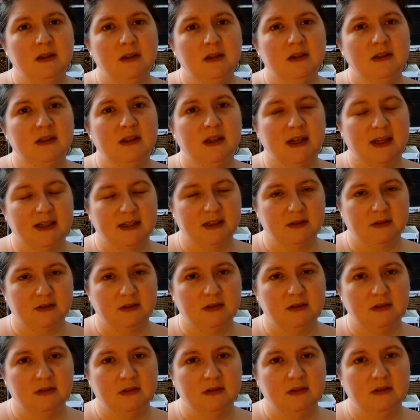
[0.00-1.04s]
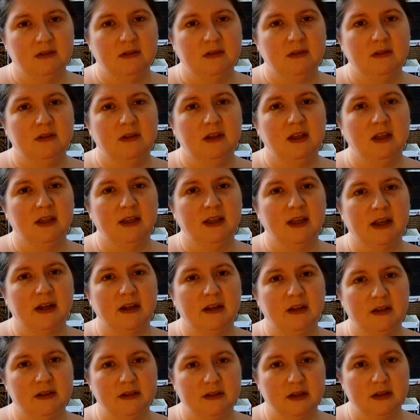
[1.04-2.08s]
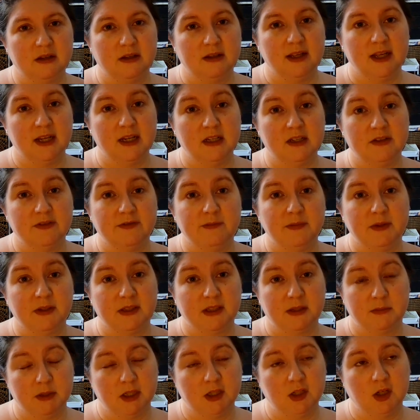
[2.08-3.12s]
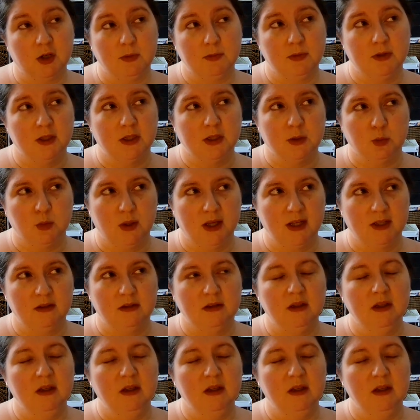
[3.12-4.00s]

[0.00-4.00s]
Salazzle and get closer to the end of my summer top as well.